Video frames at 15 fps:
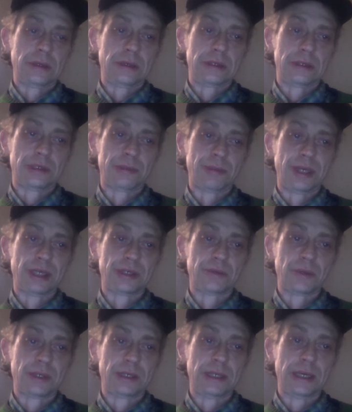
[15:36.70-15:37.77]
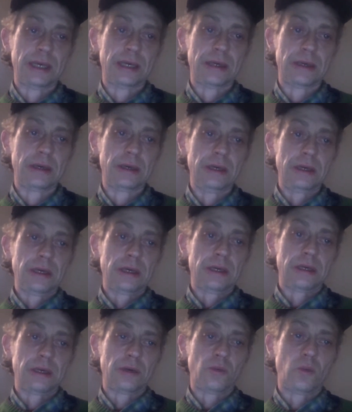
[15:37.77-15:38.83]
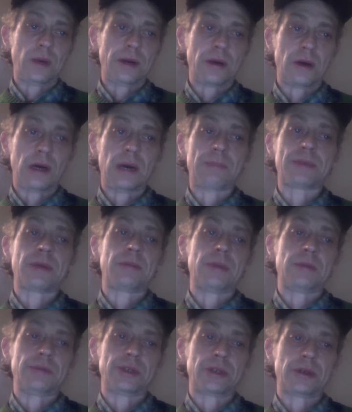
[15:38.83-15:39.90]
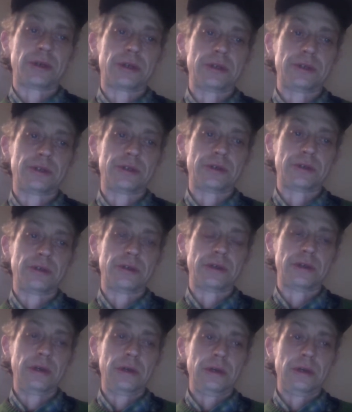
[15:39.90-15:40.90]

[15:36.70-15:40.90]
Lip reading: space with data where optimums are concerned